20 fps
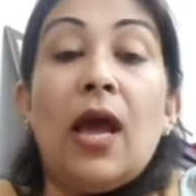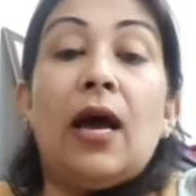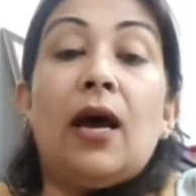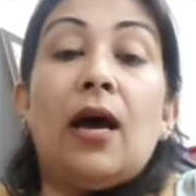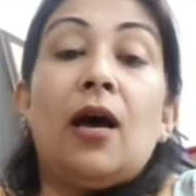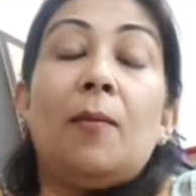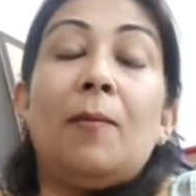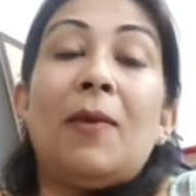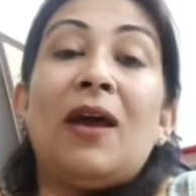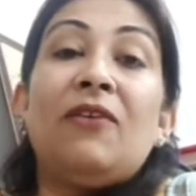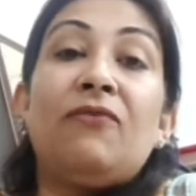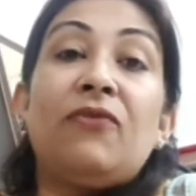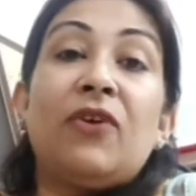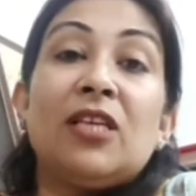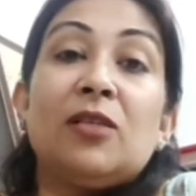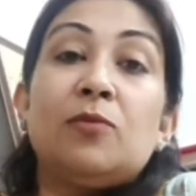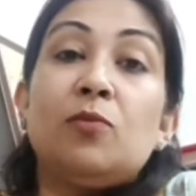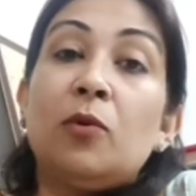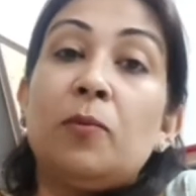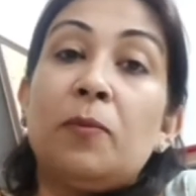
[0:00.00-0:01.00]
My
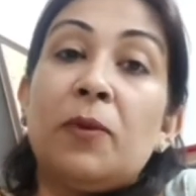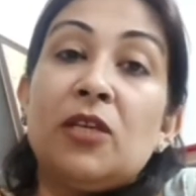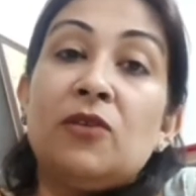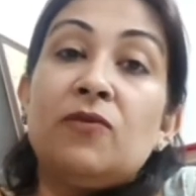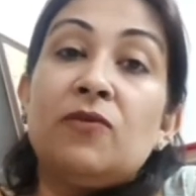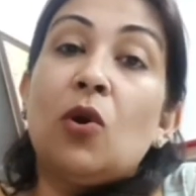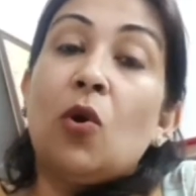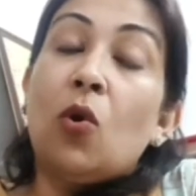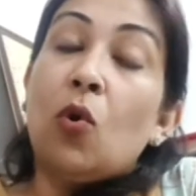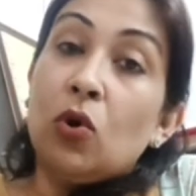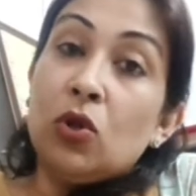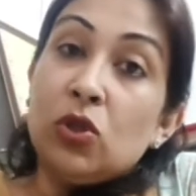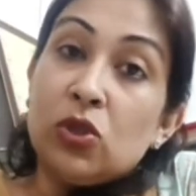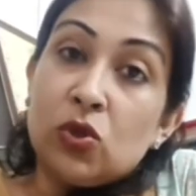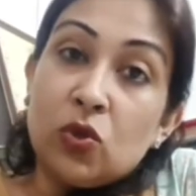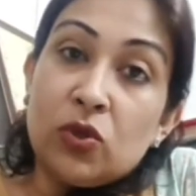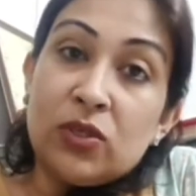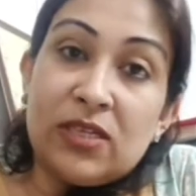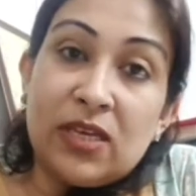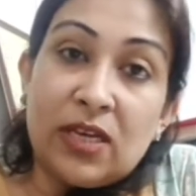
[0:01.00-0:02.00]
Facebook page will
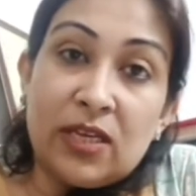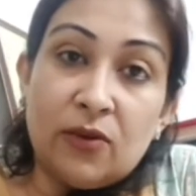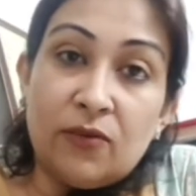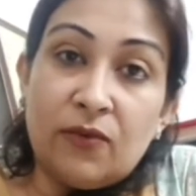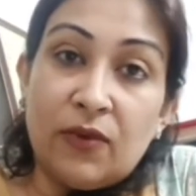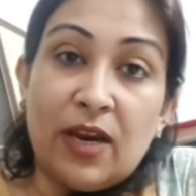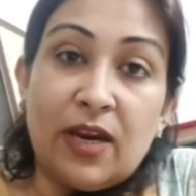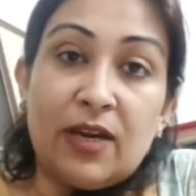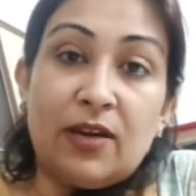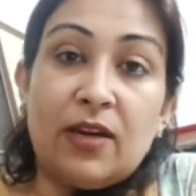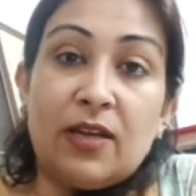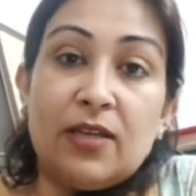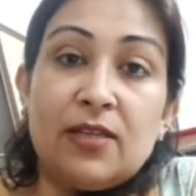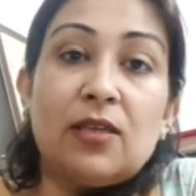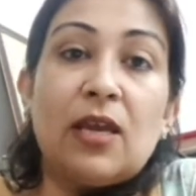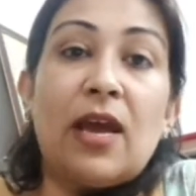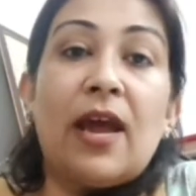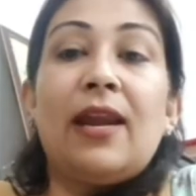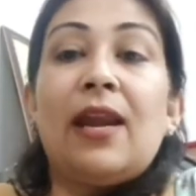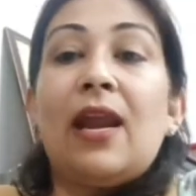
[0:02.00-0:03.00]
also stay the way it
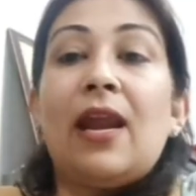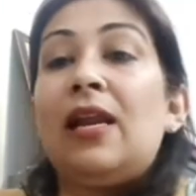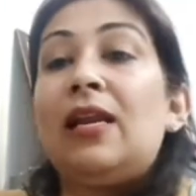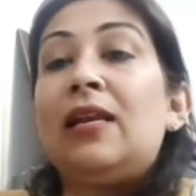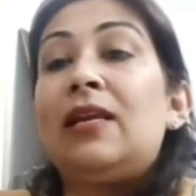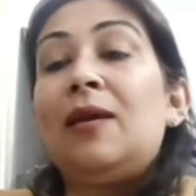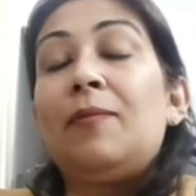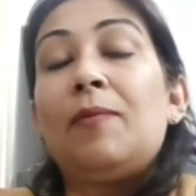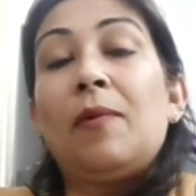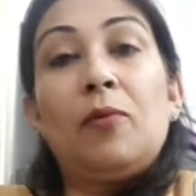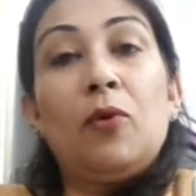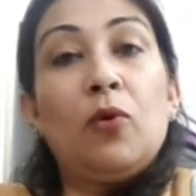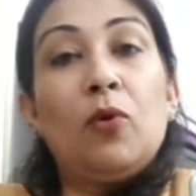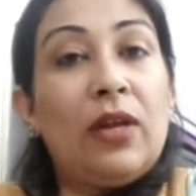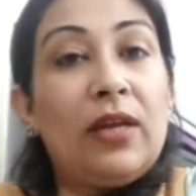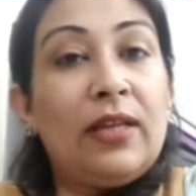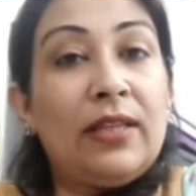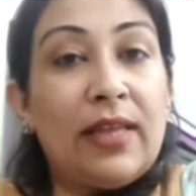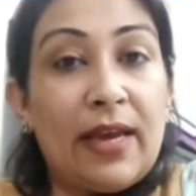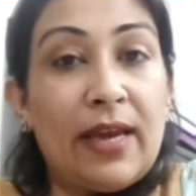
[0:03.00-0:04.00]
is, and I'll keep
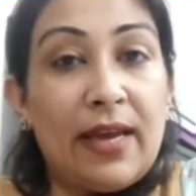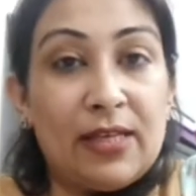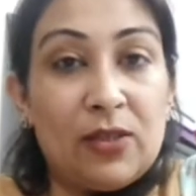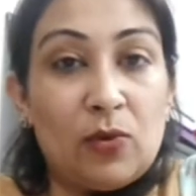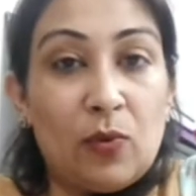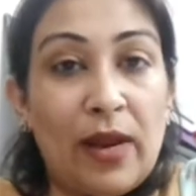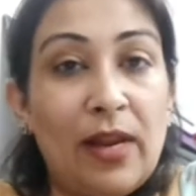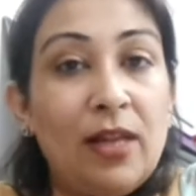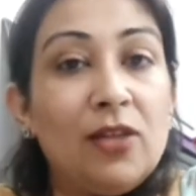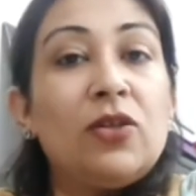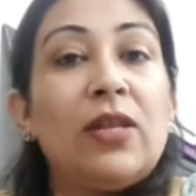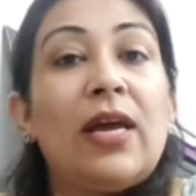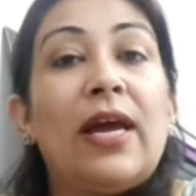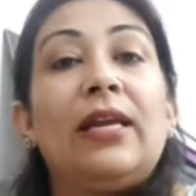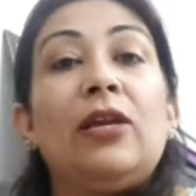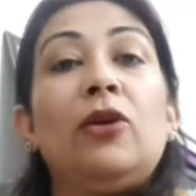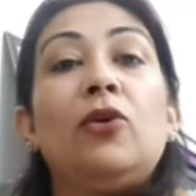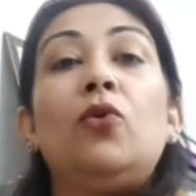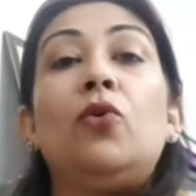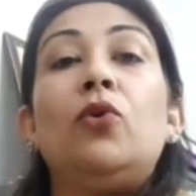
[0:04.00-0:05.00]
uploading there as well so
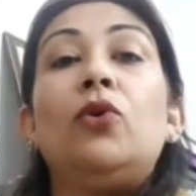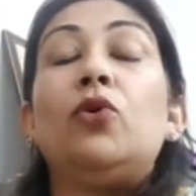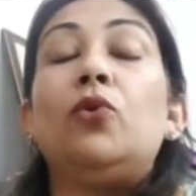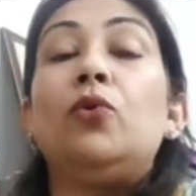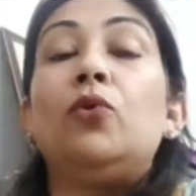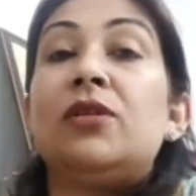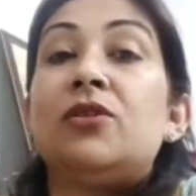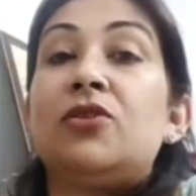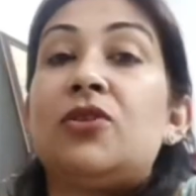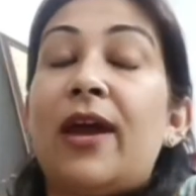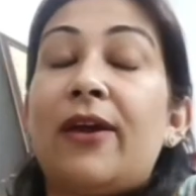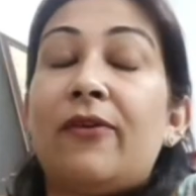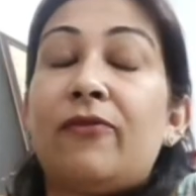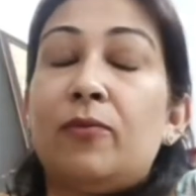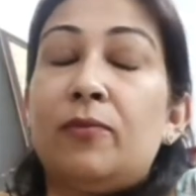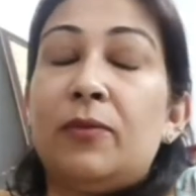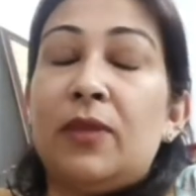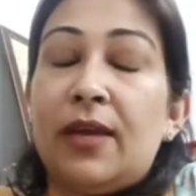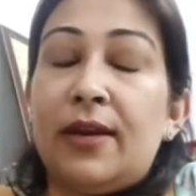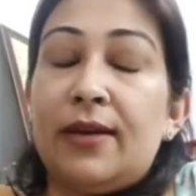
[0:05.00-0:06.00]
that you don't lose a track
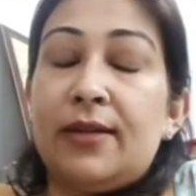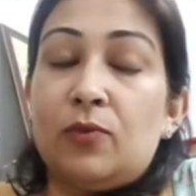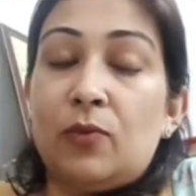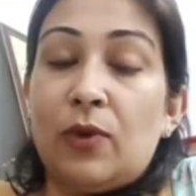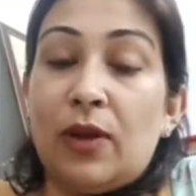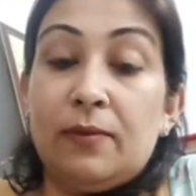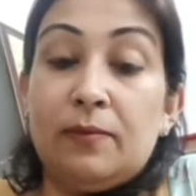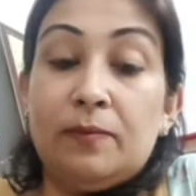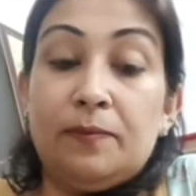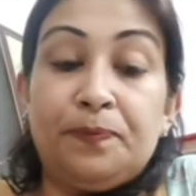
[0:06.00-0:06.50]
from there as well.